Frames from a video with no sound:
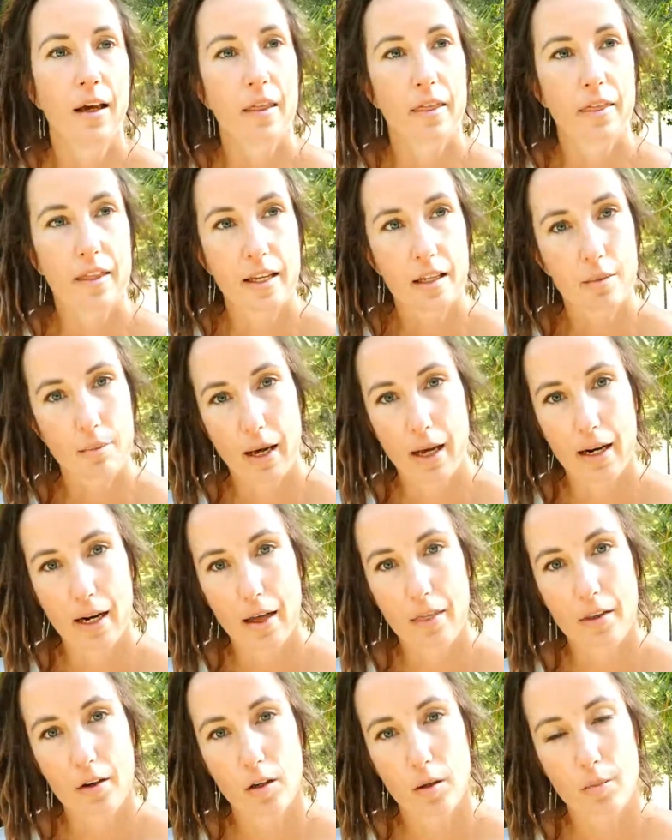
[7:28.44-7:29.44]
think about
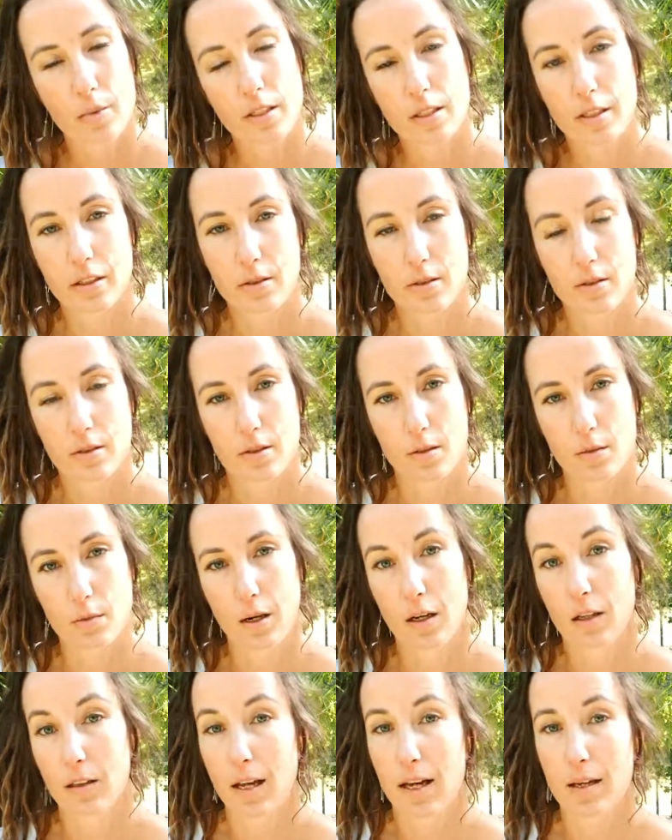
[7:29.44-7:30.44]
other obstacles as
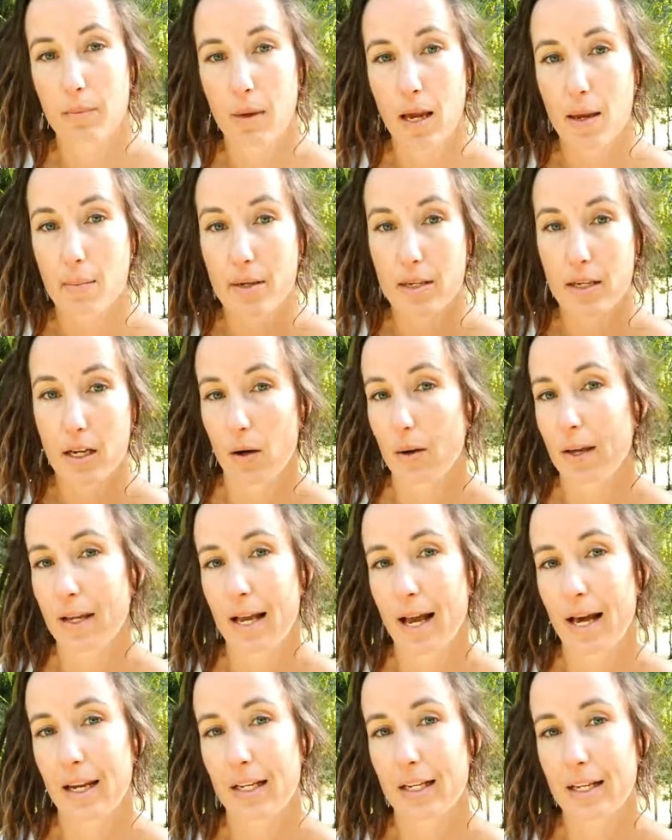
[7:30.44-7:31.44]
well, like maybe going
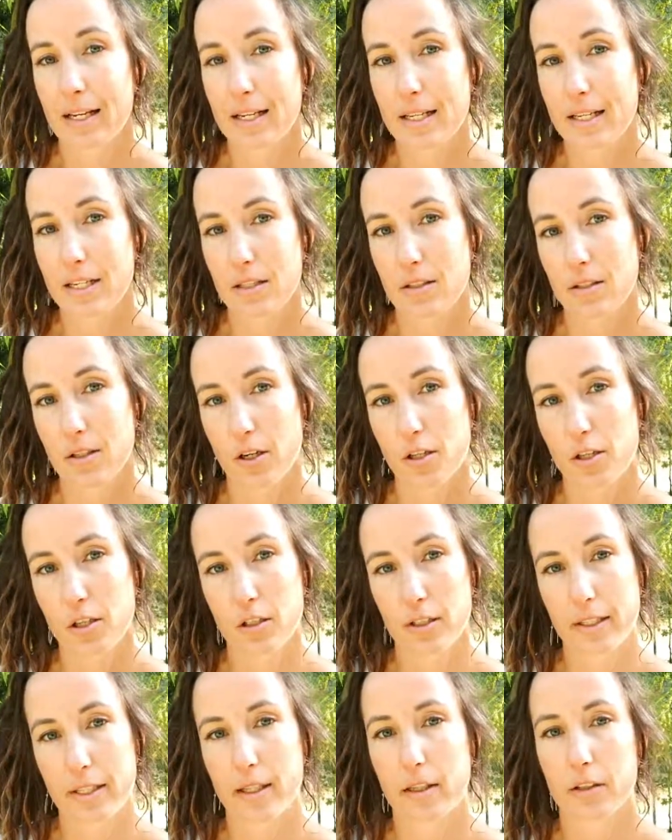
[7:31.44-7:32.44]
out and eating
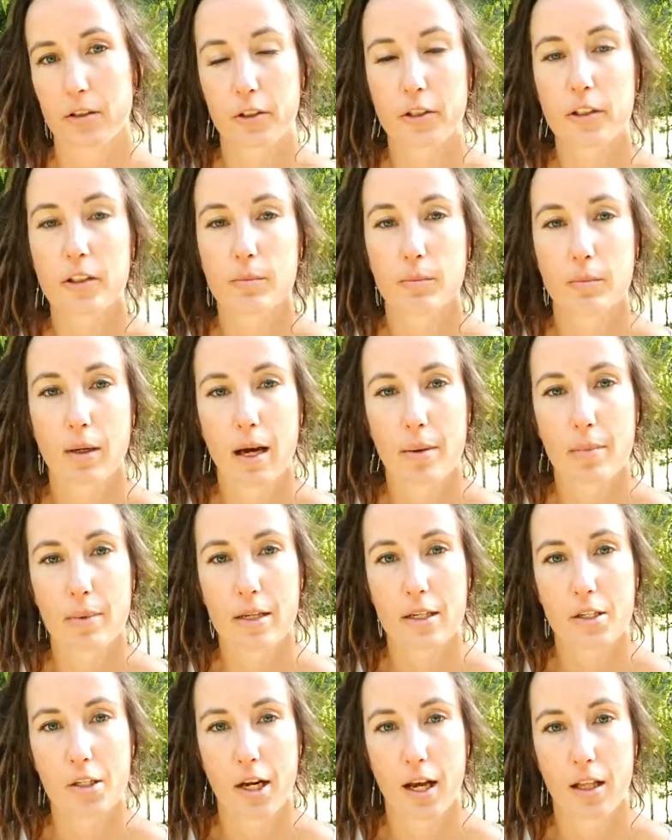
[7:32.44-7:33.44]
socially in a group might be
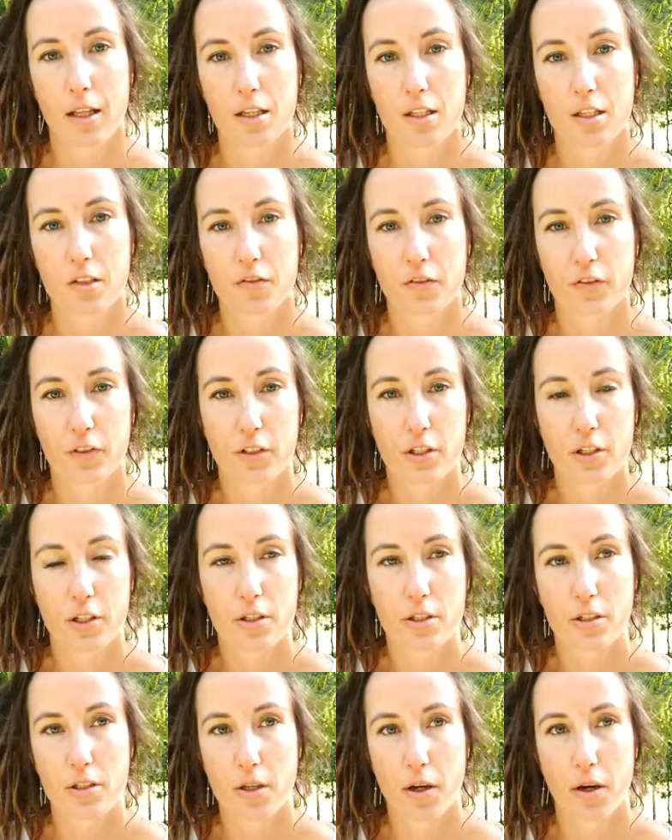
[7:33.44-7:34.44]
a challenge for
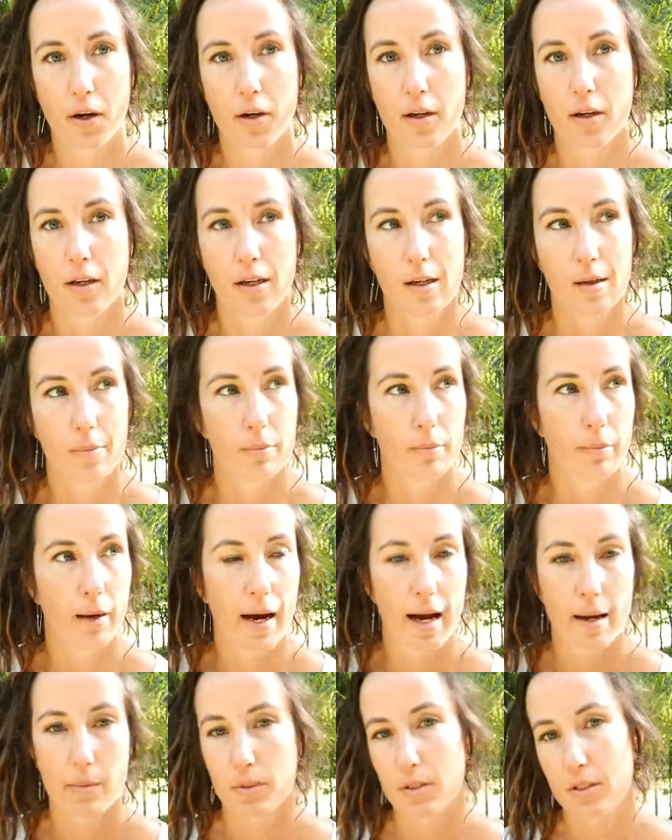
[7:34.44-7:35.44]
you. So
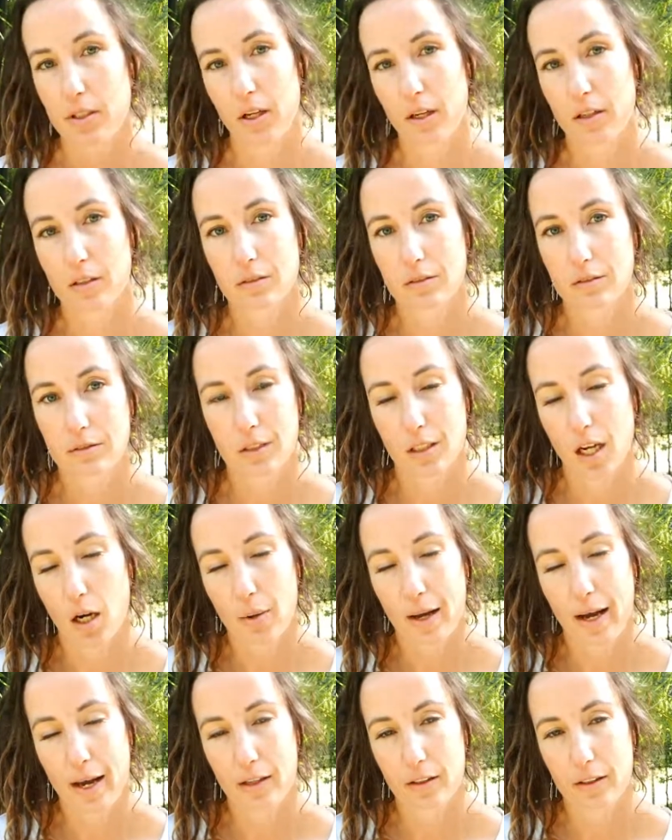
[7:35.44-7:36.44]
perhaps don't go
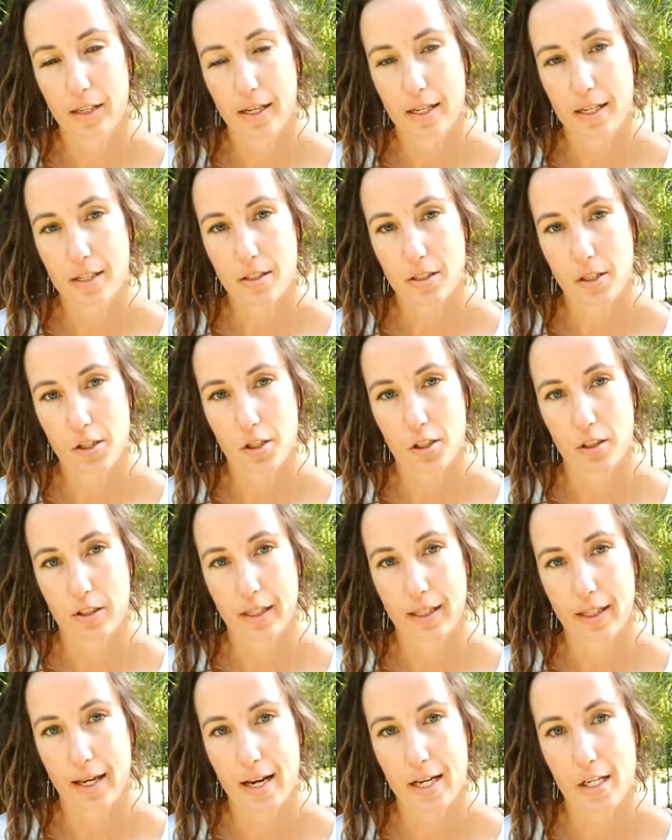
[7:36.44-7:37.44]
out on any social
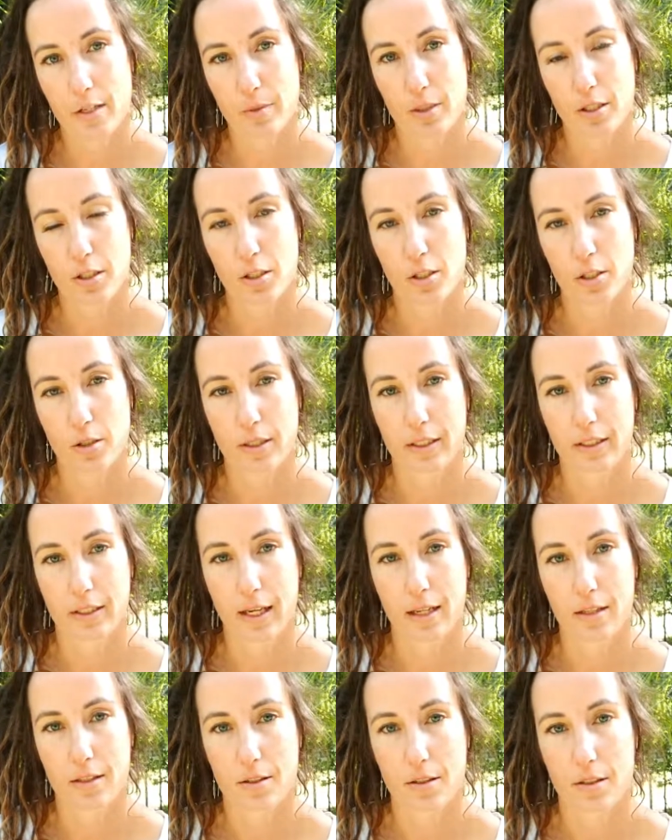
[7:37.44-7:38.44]
engagements during
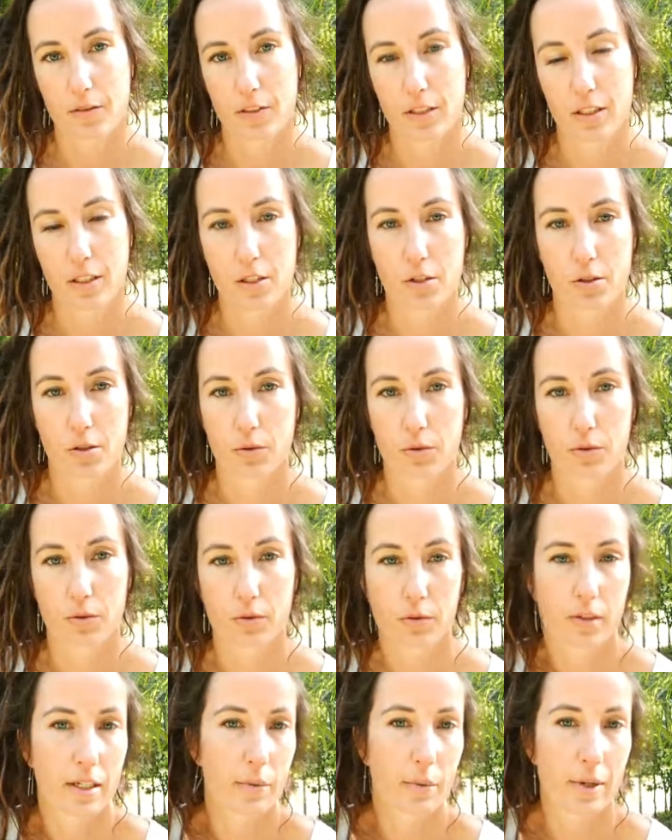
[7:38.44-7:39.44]
that sort of initial
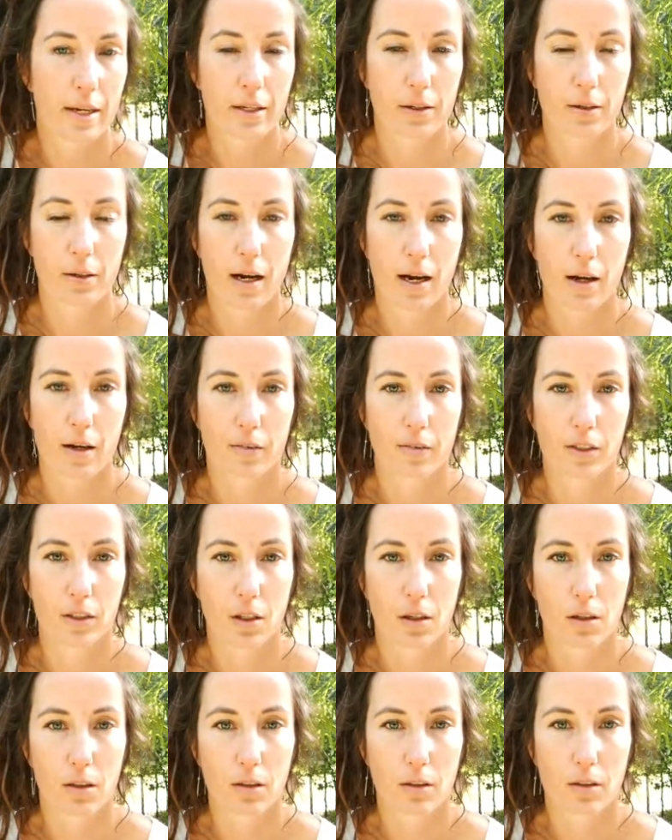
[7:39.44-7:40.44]
3 week or however
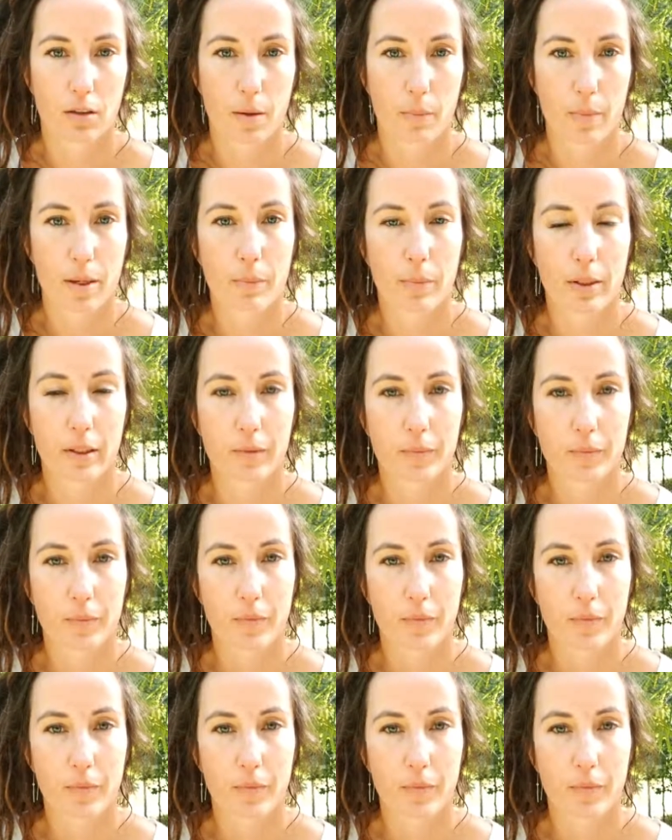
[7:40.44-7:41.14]
long commitment.